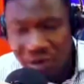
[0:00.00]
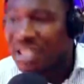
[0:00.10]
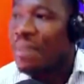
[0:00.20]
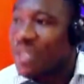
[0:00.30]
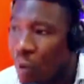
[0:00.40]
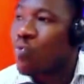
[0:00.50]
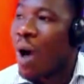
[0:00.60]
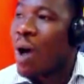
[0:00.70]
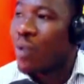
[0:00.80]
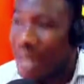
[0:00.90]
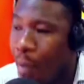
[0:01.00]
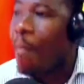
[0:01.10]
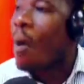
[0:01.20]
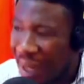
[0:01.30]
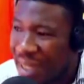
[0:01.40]
so called what I want to pay
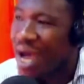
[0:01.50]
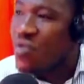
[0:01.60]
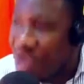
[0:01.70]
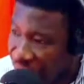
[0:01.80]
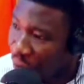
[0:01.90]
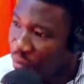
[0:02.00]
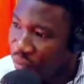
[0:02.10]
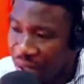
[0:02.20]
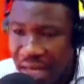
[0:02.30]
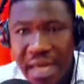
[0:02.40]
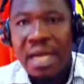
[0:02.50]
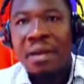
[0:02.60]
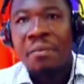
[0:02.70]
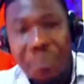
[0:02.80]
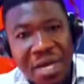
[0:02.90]
you, you know.
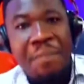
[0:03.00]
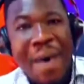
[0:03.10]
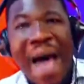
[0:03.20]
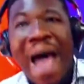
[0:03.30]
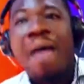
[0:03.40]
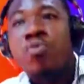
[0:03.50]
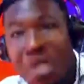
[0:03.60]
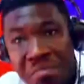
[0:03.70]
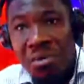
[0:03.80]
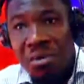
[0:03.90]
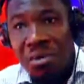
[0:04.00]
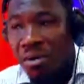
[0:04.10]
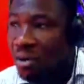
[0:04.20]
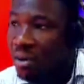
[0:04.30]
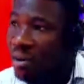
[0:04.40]
Be a Bible name.
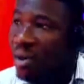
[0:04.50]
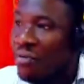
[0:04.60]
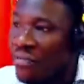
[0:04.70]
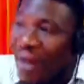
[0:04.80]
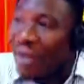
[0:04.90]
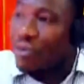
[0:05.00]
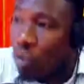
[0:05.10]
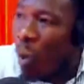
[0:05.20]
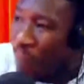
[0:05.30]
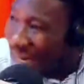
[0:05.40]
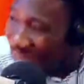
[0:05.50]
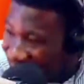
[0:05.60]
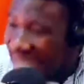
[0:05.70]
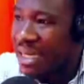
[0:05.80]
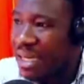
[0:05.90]
Fatu paniti.
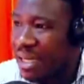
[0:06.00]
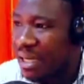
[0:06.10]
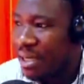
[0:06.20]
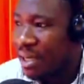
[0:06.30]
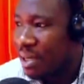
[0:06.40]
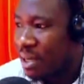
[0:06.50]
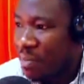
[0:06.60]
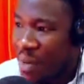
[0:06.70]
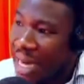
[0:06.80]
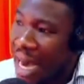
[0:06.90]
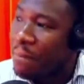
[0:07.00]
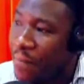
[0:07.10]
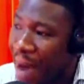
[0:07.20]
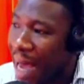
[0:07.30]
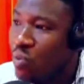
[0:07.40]
Me come pa,
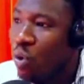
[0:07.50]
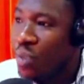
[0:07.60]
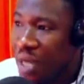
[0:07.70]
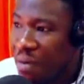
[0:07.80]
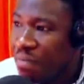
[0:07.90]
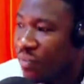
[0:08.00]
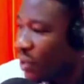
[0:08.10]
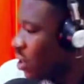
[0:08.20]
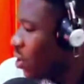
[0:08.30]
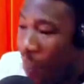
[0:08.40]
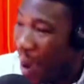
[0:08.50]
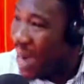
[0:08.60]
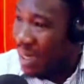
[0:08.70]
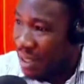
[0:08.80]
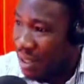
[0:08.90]
if you be him. O
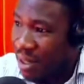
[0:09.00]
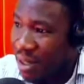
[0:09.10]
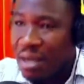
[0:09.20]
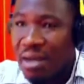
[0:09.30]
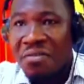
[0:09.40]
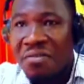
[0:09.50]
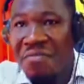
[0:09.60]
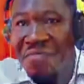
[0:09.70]
bed. Fatu